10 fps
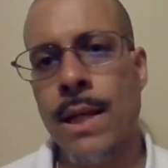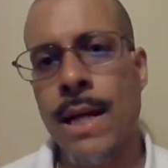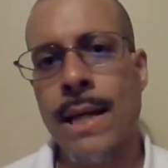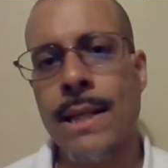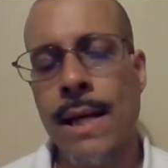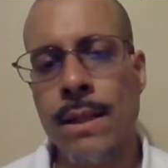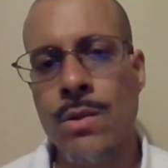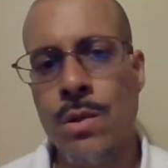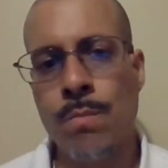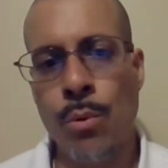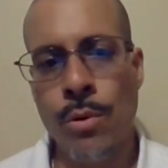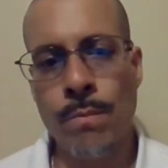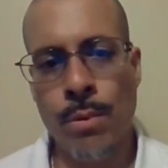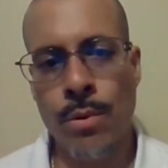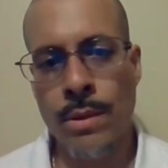got knowledge in
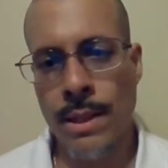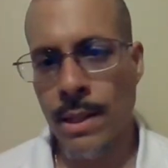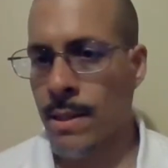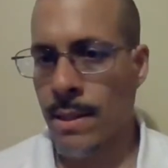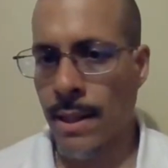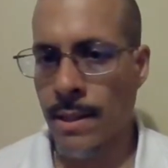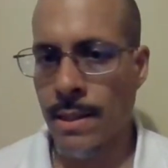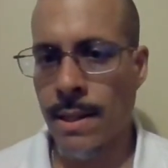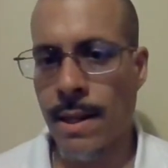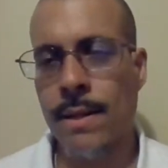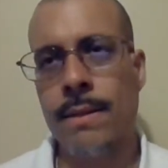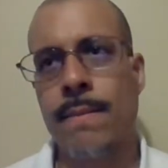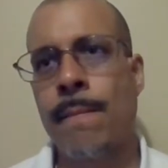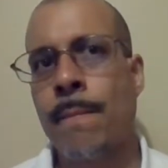born 1999.